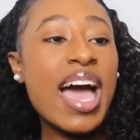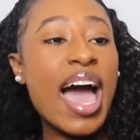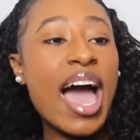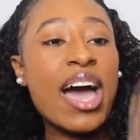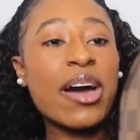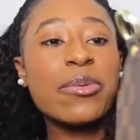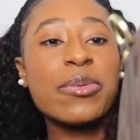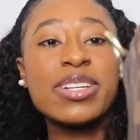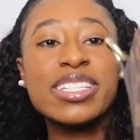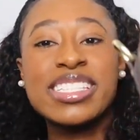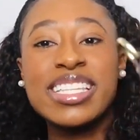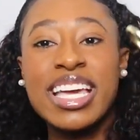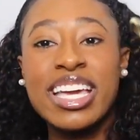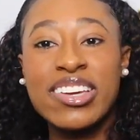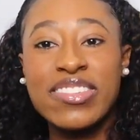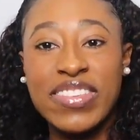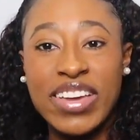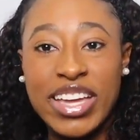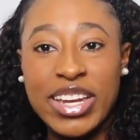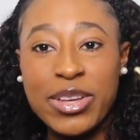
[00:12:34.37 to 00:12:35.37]
I would
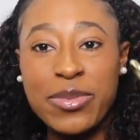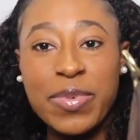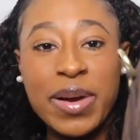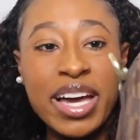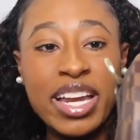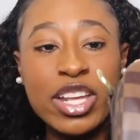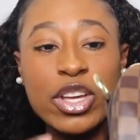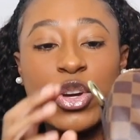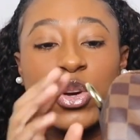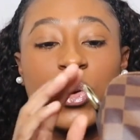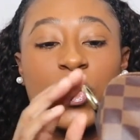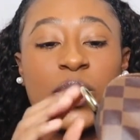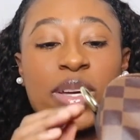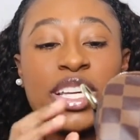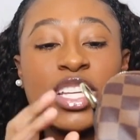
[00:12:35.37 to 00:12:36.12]
say if anybody who